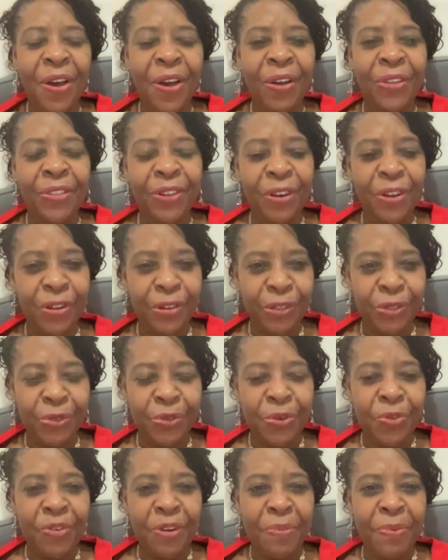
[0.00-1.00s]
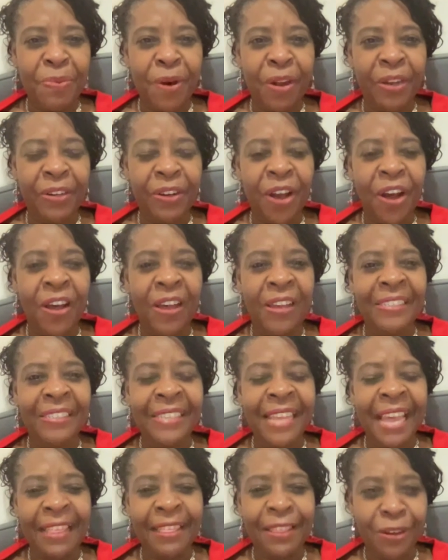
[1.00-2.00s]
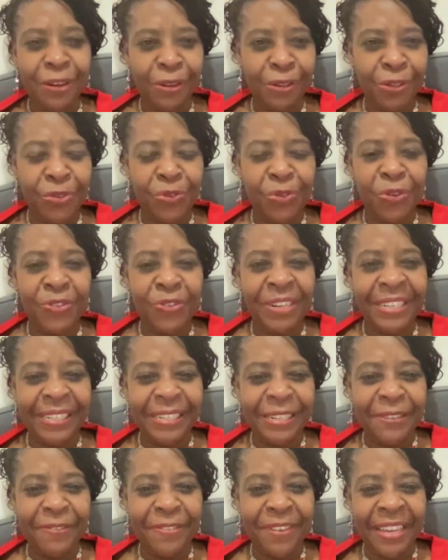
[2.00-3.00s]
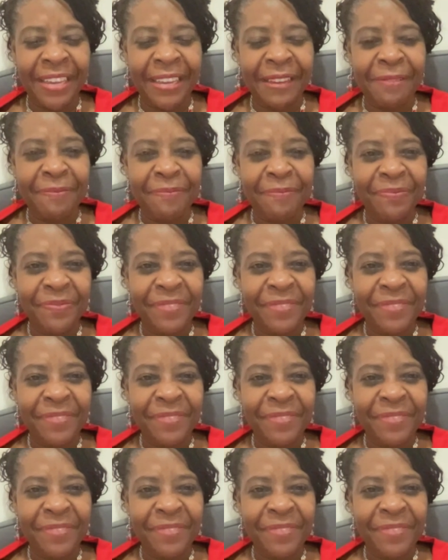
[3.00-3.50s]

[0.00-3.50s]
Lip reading: on the Herstory podcast and the Herstory TV.